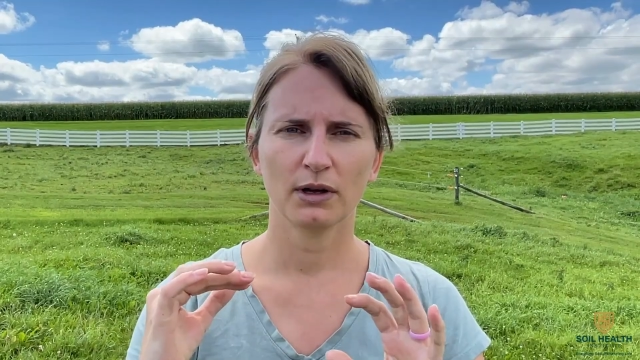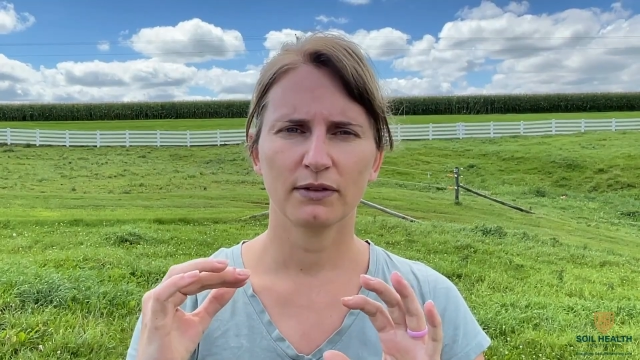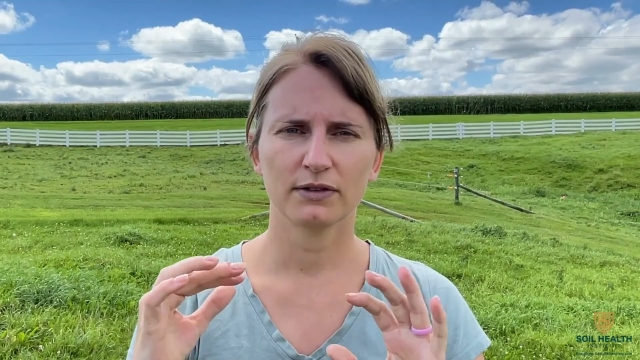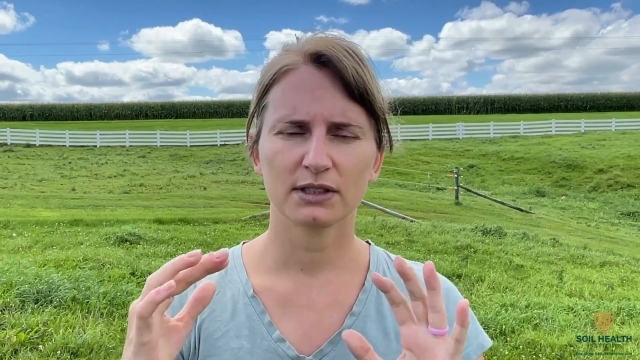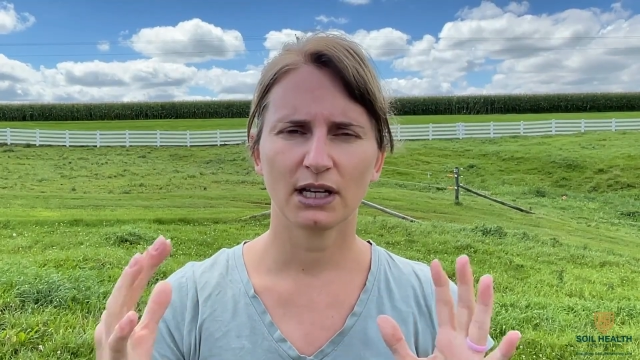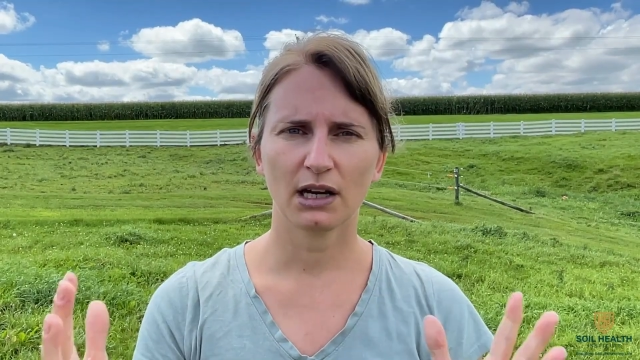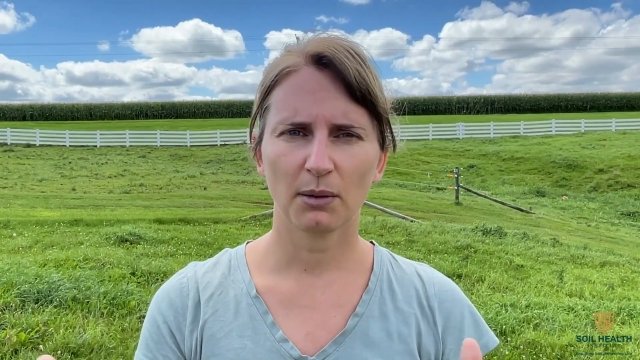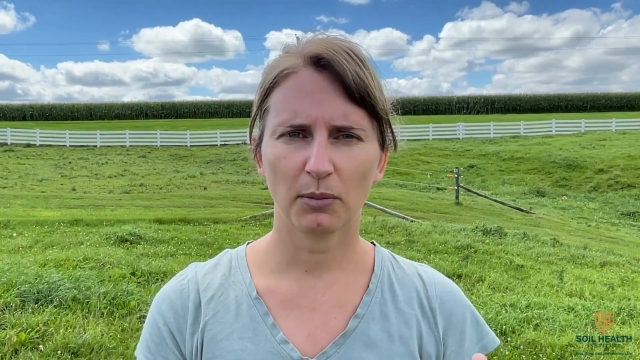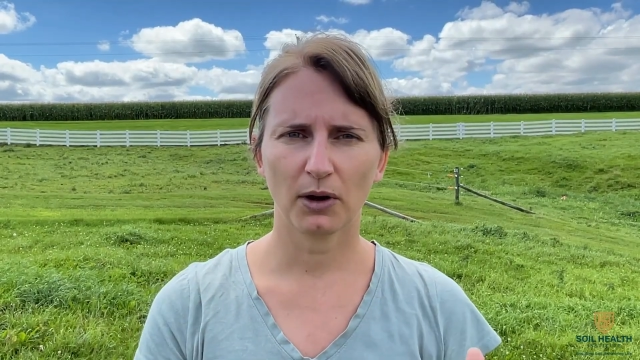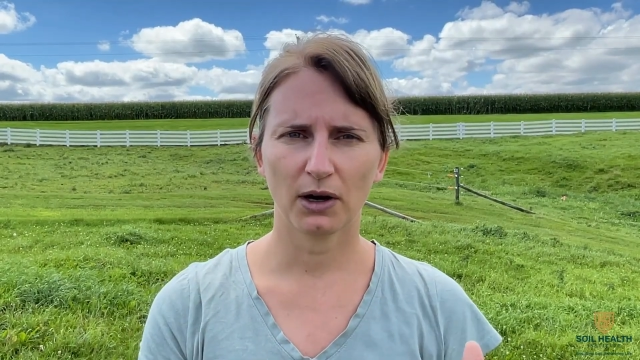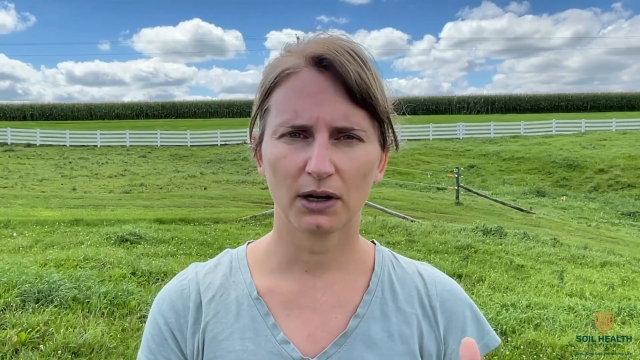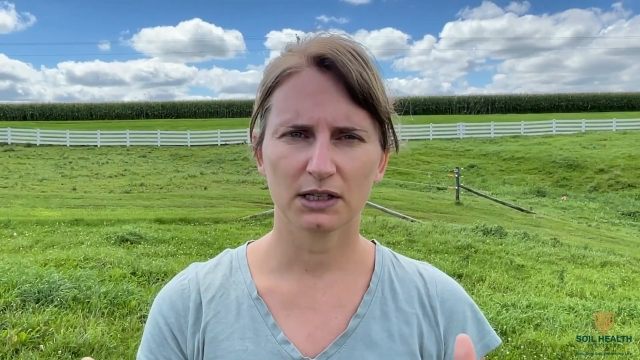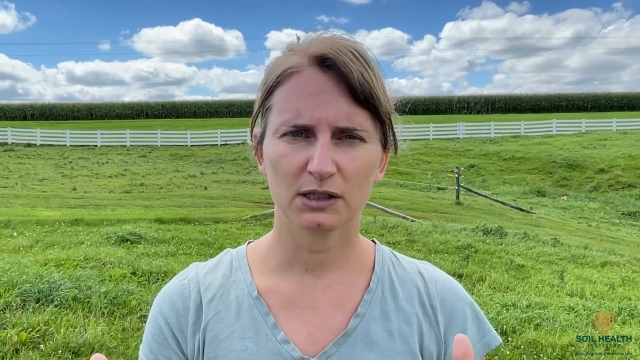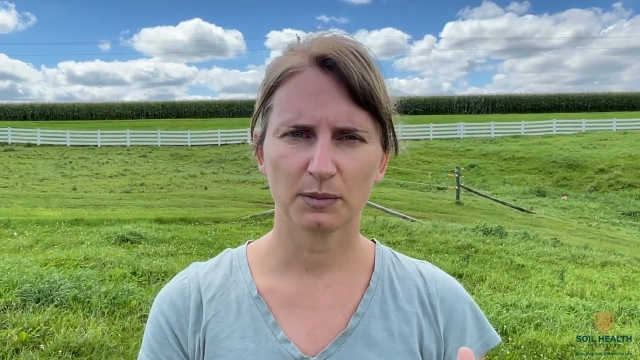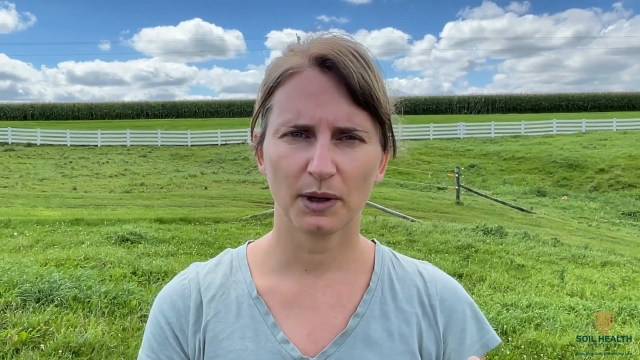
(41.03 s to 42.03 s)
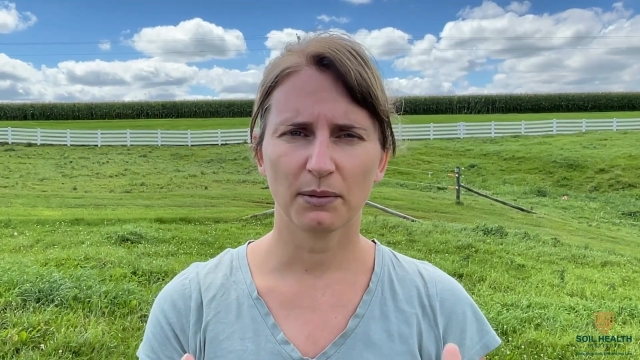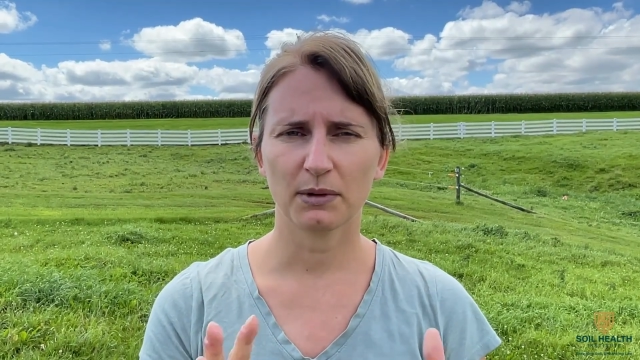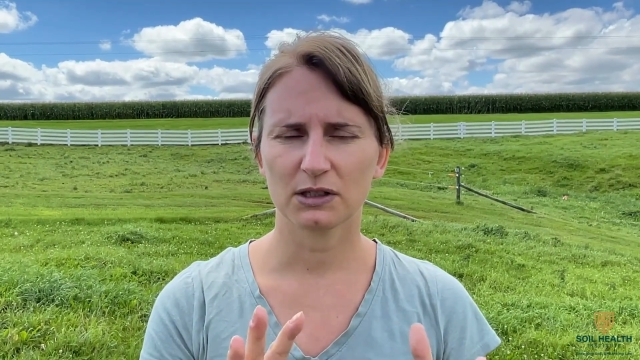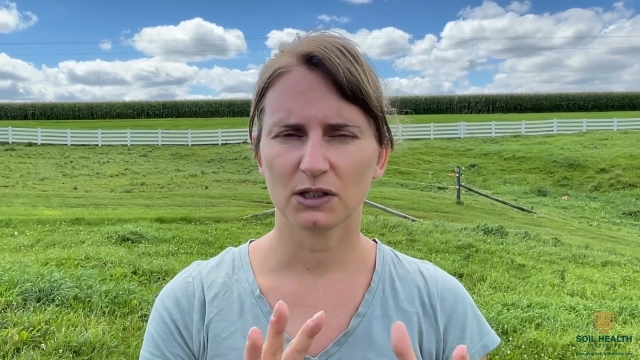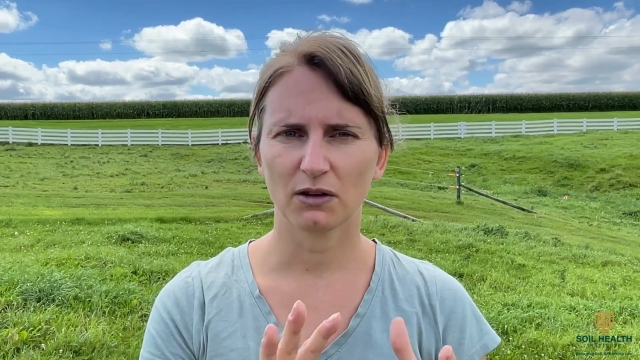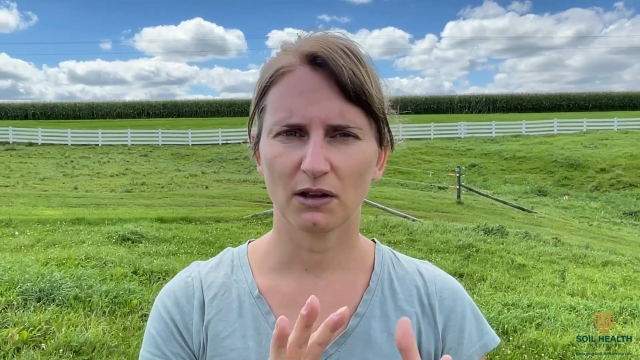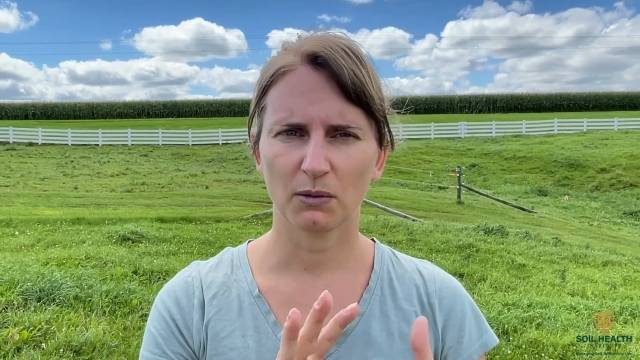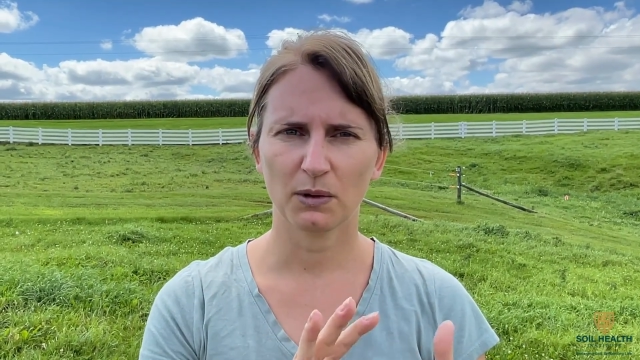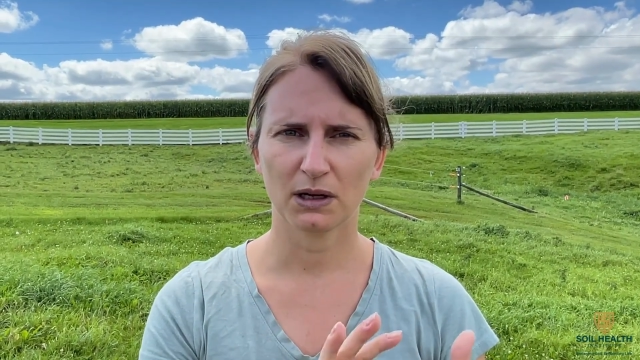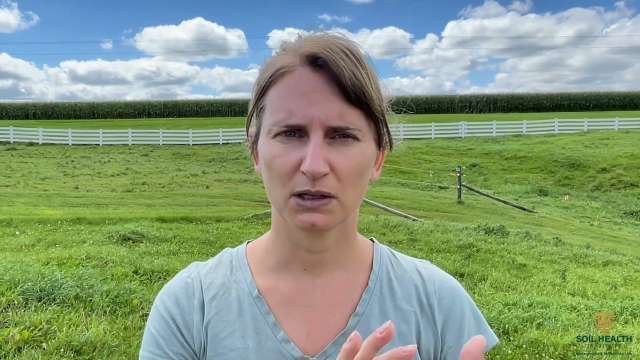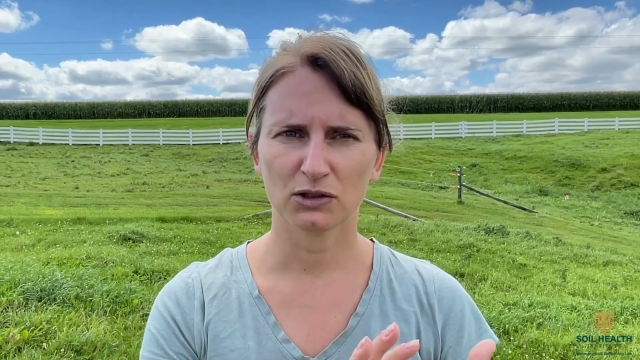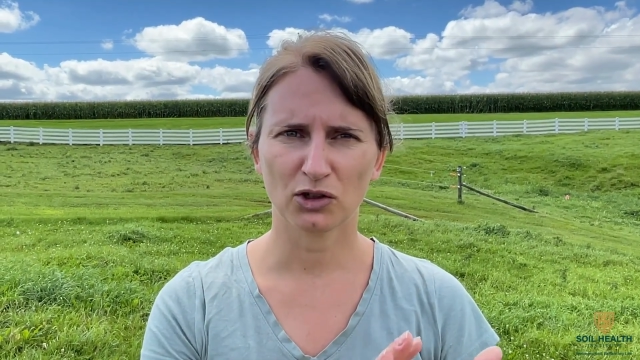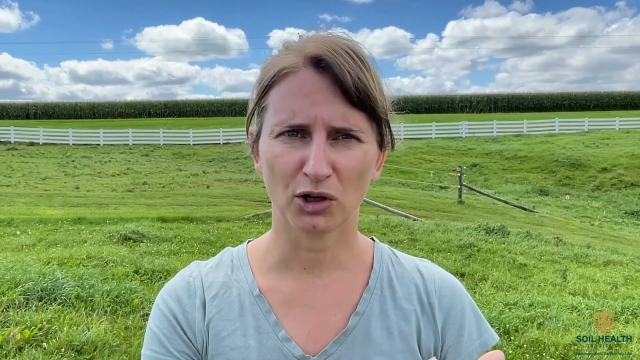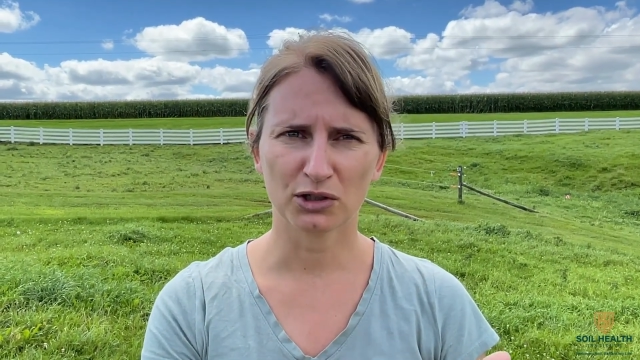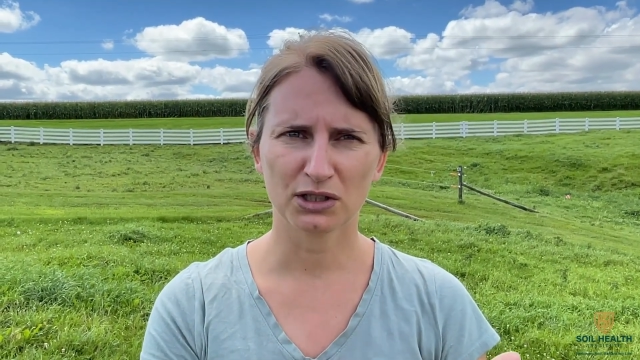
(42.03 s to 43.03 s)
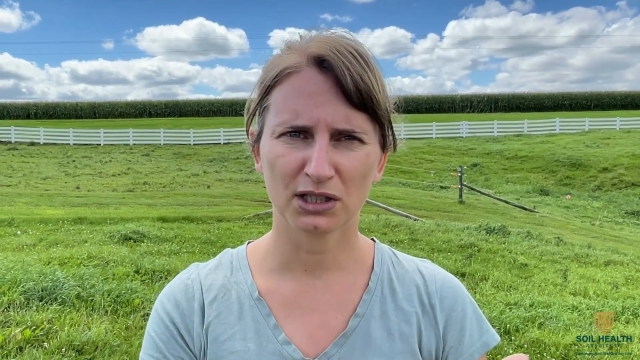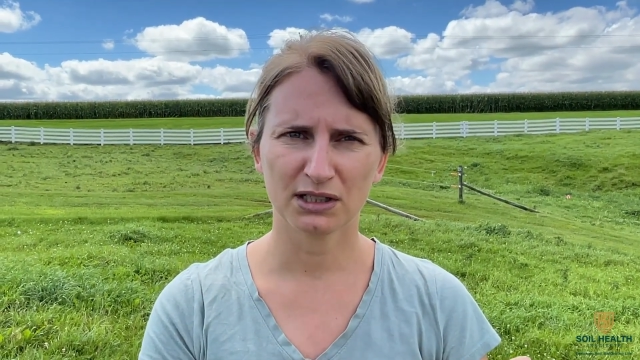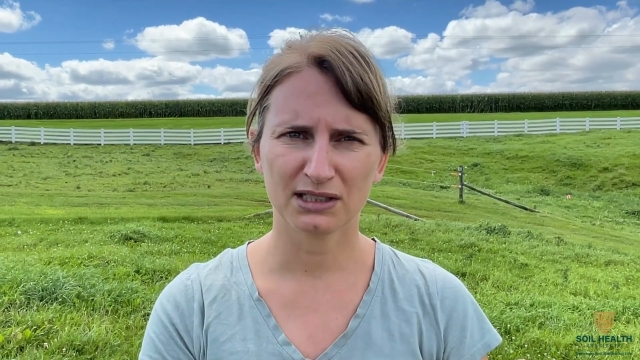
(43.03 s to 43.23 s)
set up our experiment so that we could start to